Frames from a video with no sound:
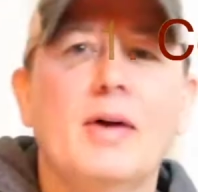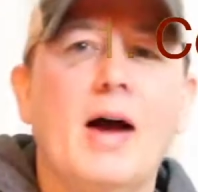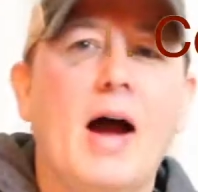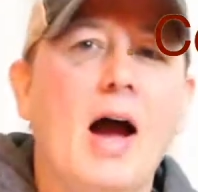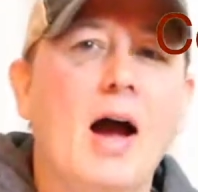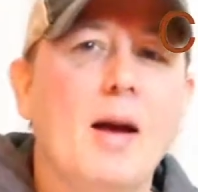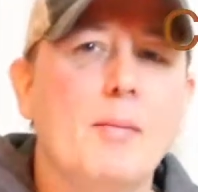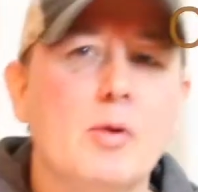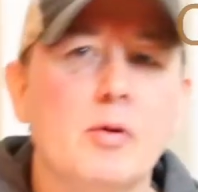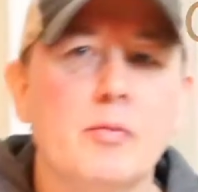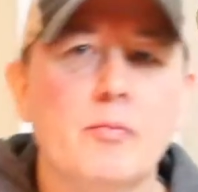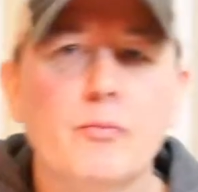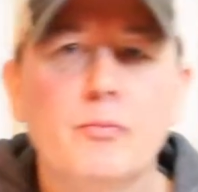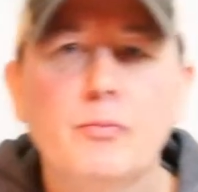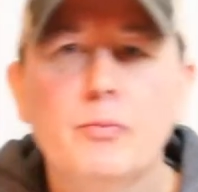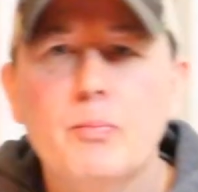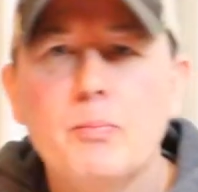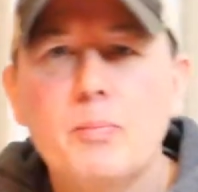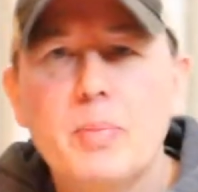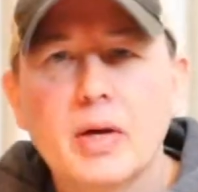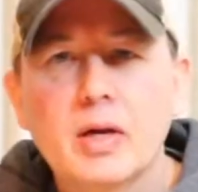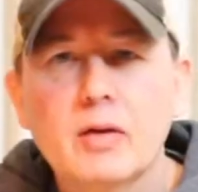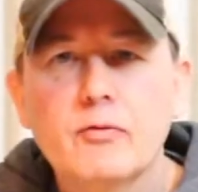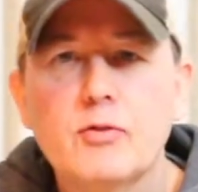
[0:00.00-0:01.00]
I'm a
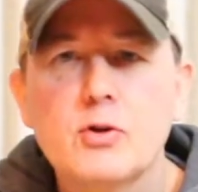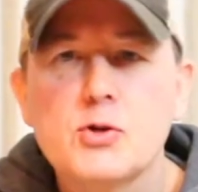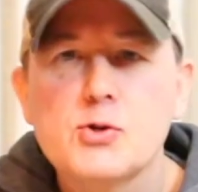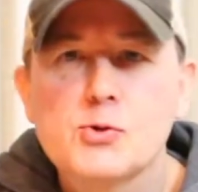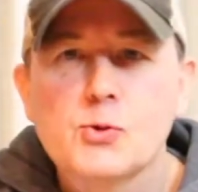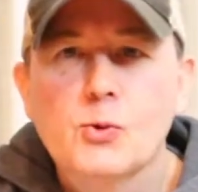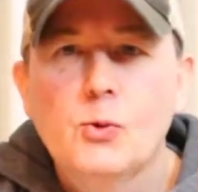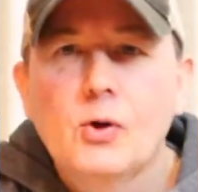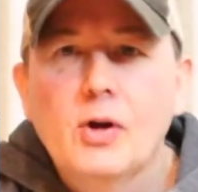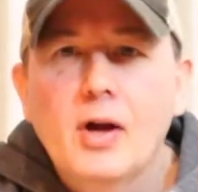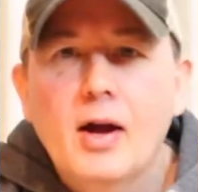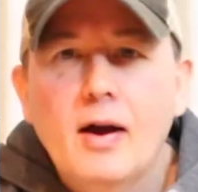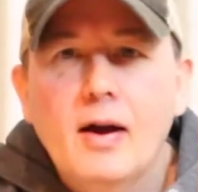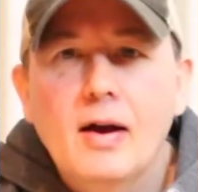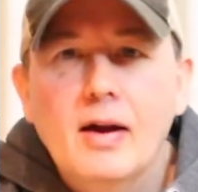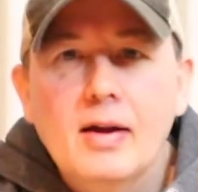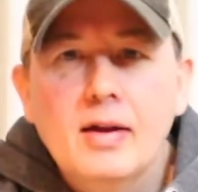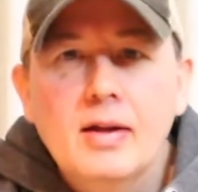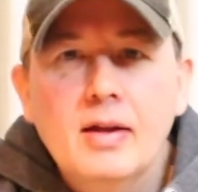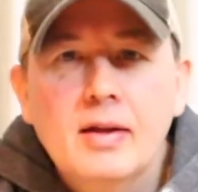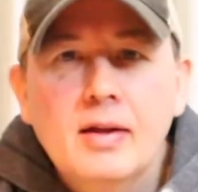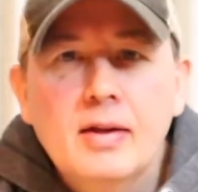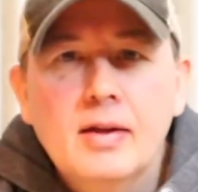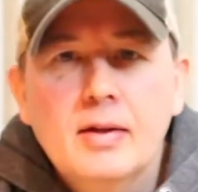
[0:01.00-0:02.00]
big visual
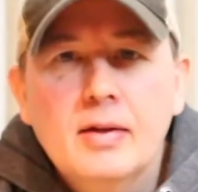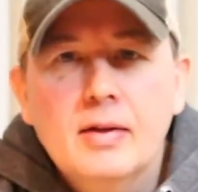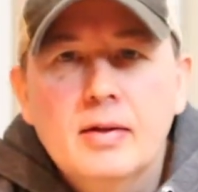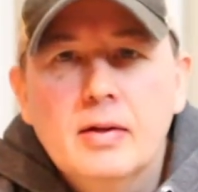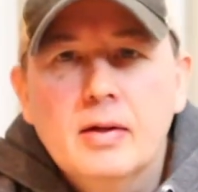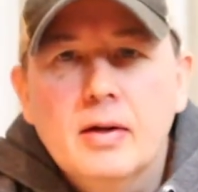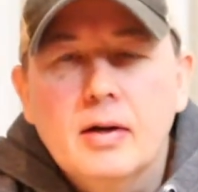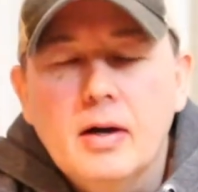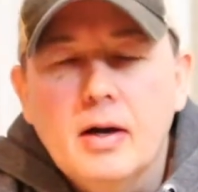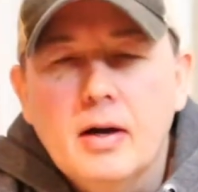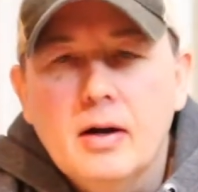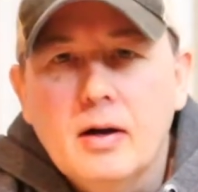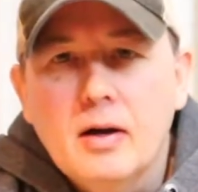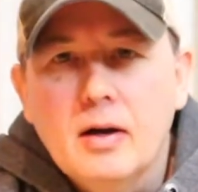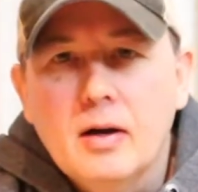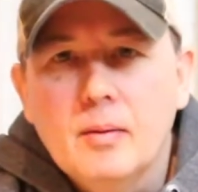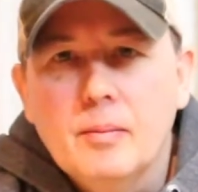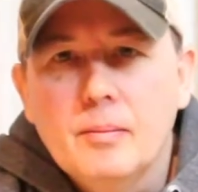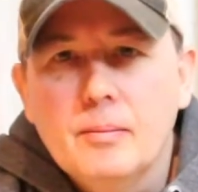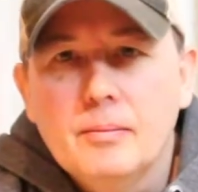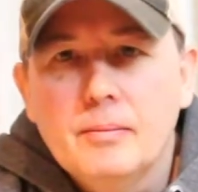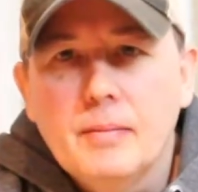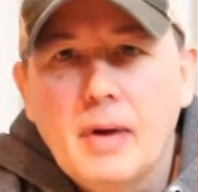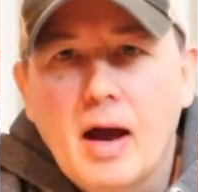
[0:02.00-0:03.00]
guy,
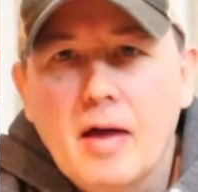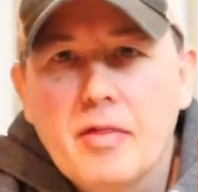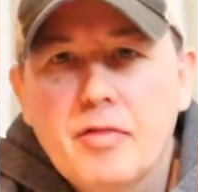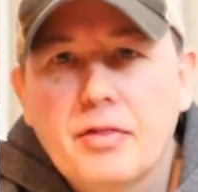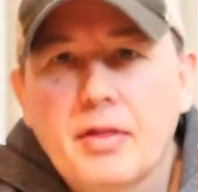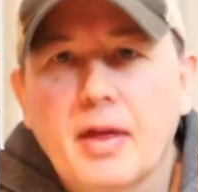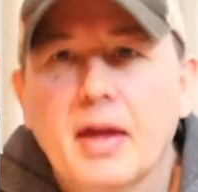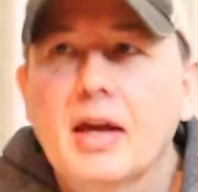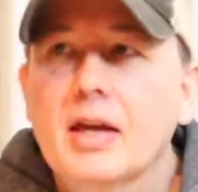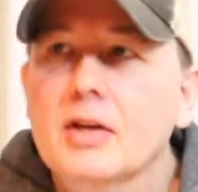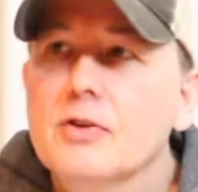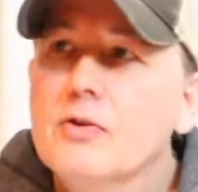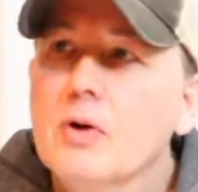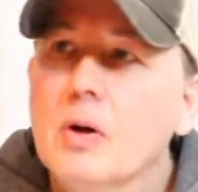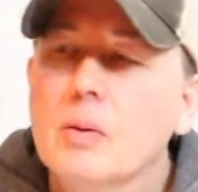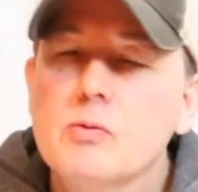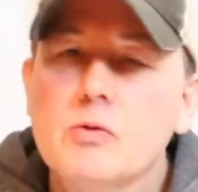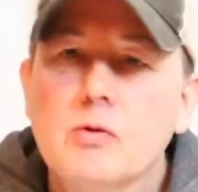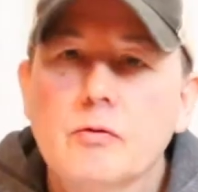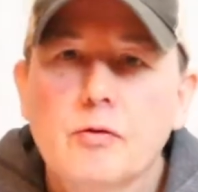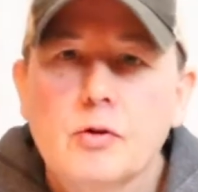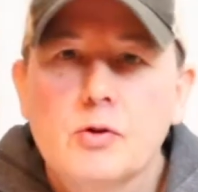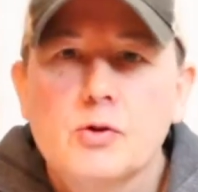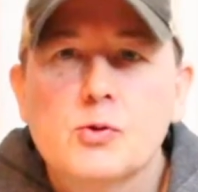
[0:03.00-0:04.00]
I think, in terms
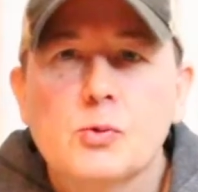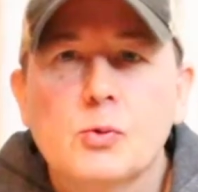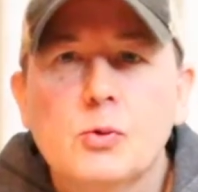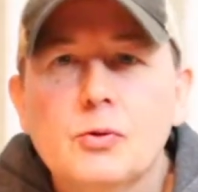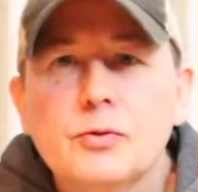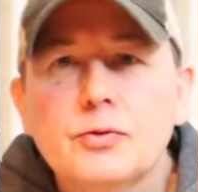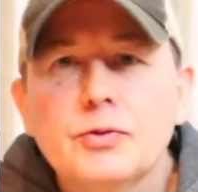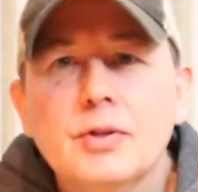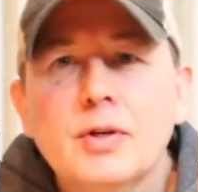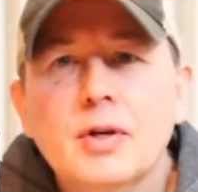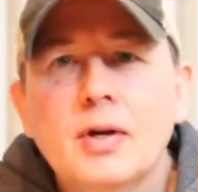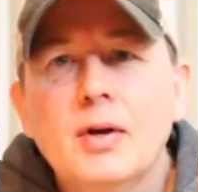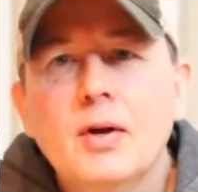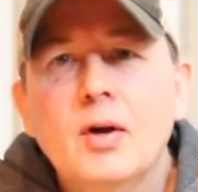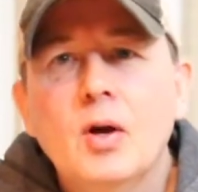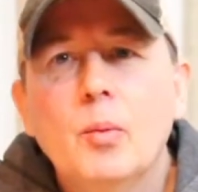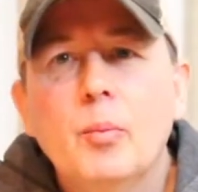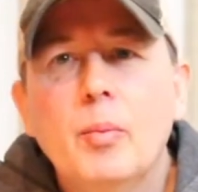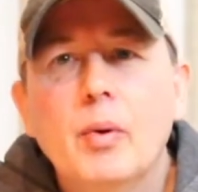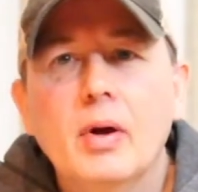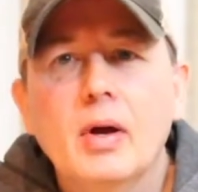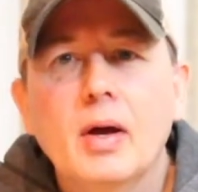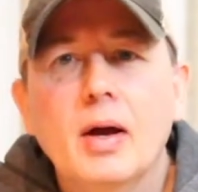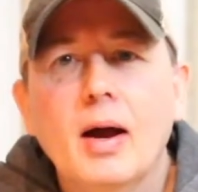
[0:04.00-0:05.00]
of visuals,
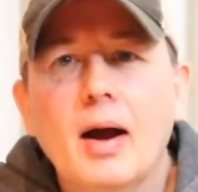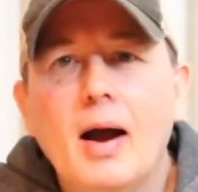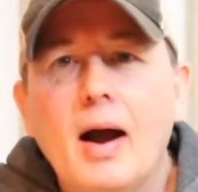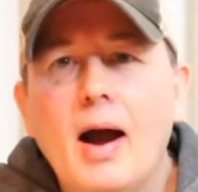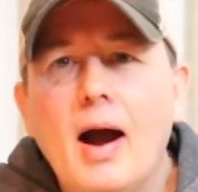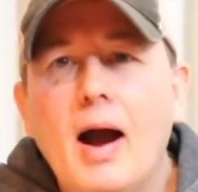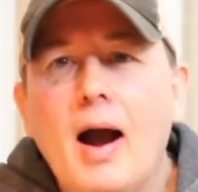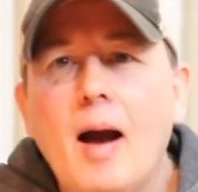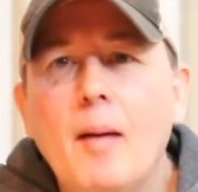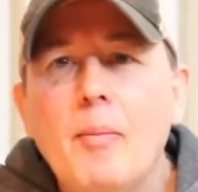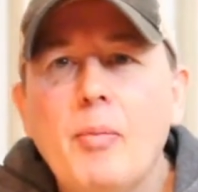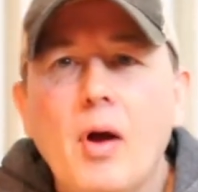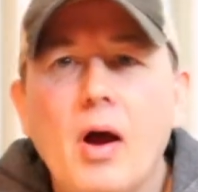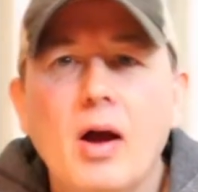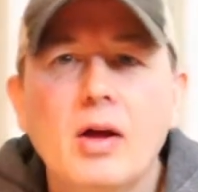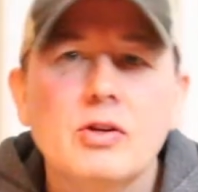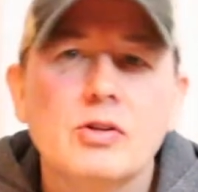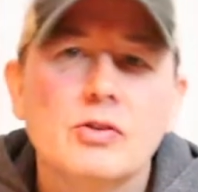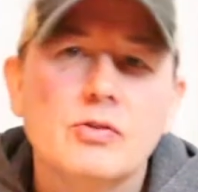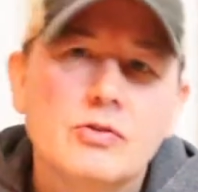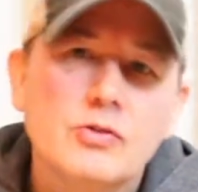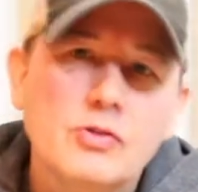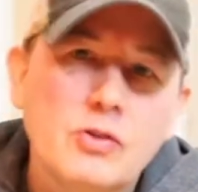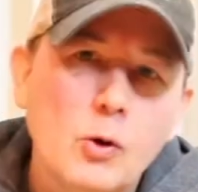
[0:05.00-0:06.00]
but I'm
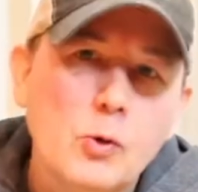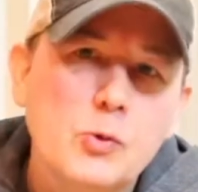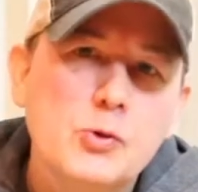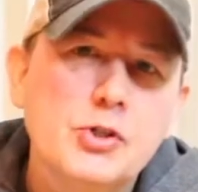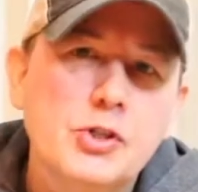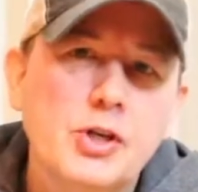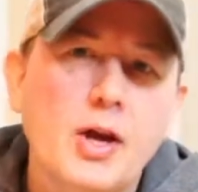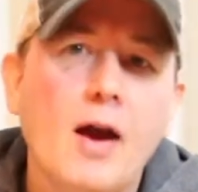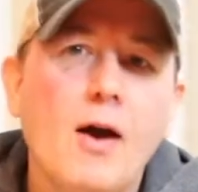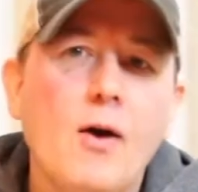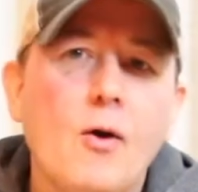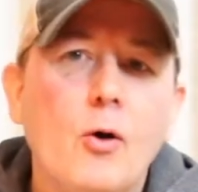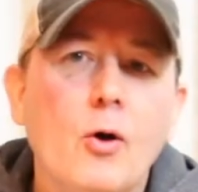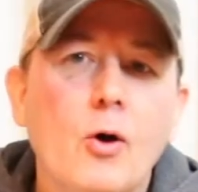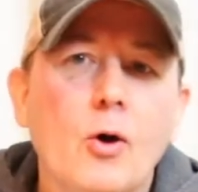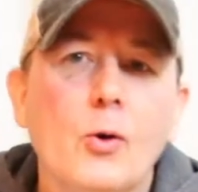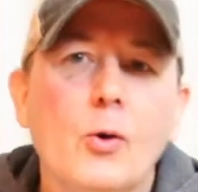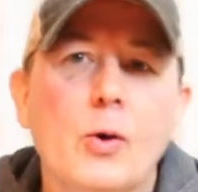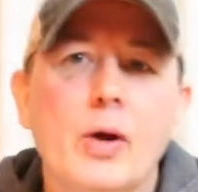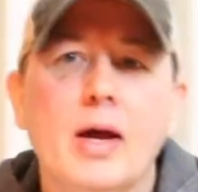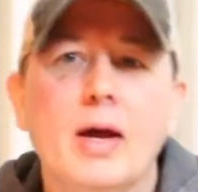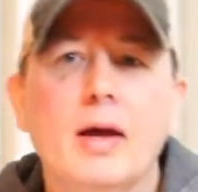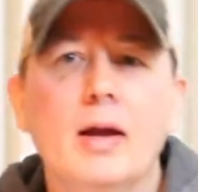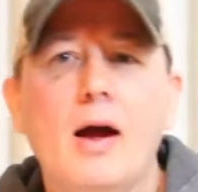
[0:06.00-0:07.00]
not so
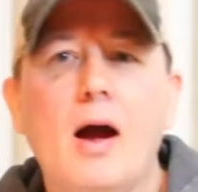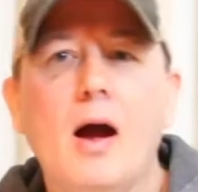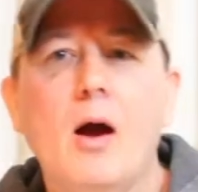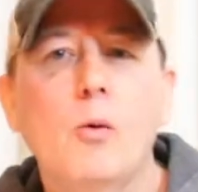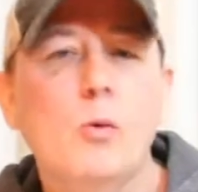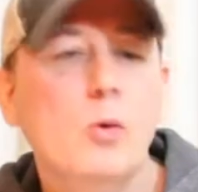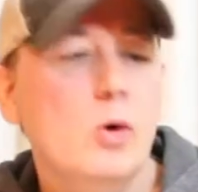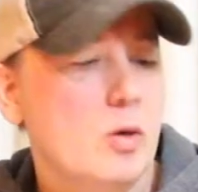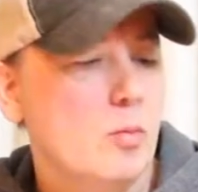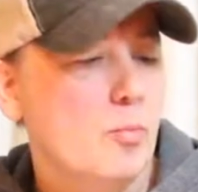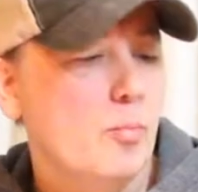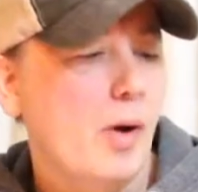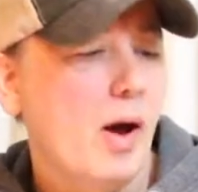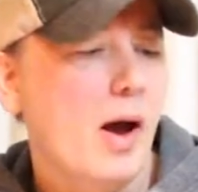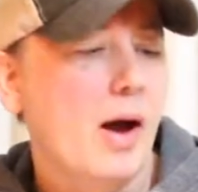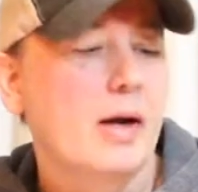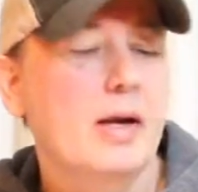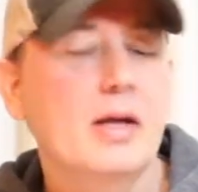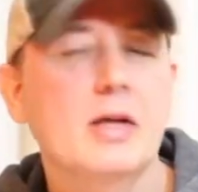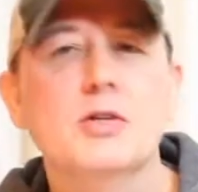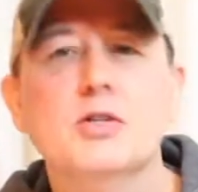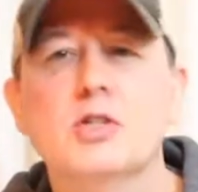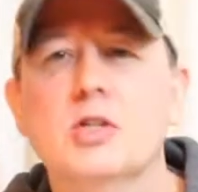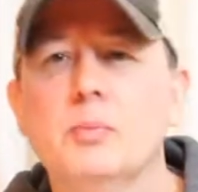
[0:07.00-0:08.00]
shallow, and I wouldn't buy an
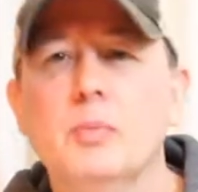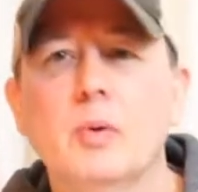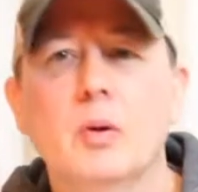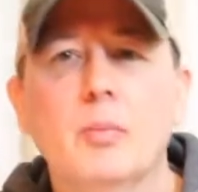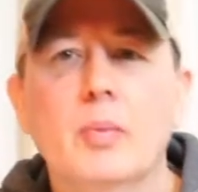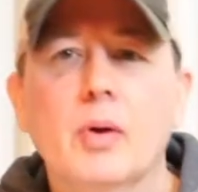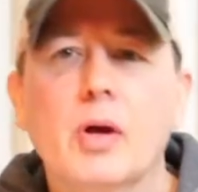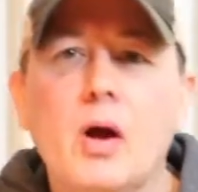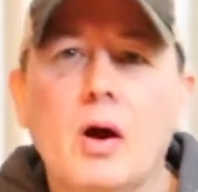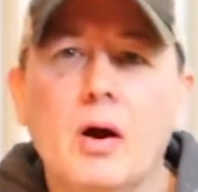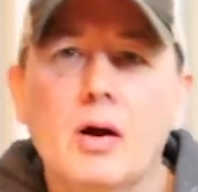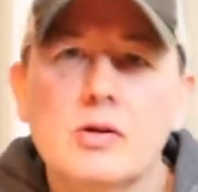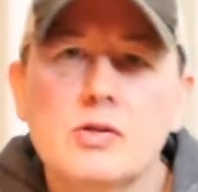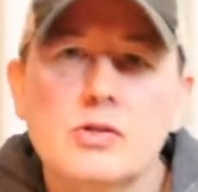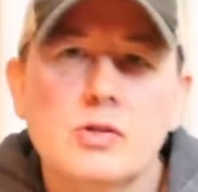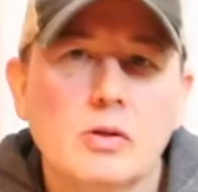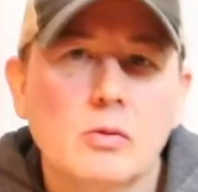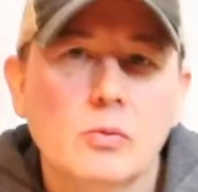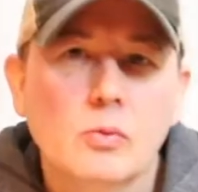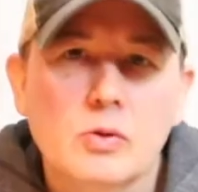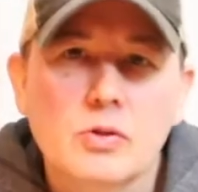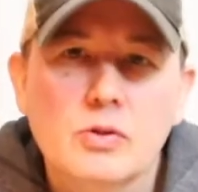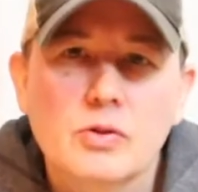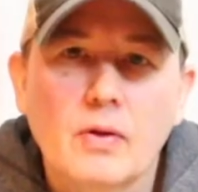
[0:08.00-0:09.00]
instrument because
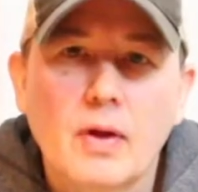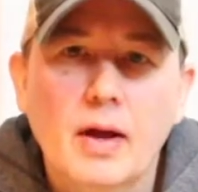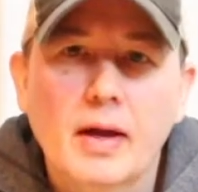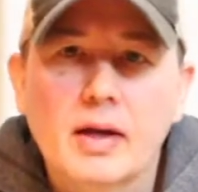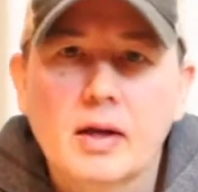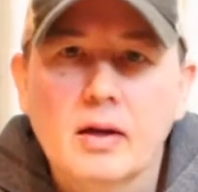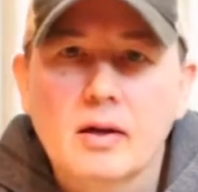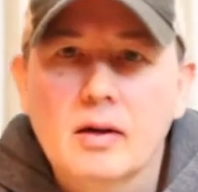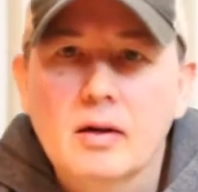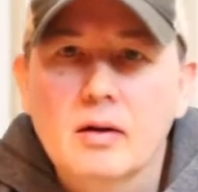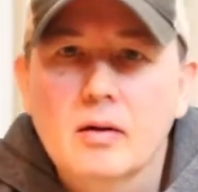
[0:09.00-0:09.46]
it was like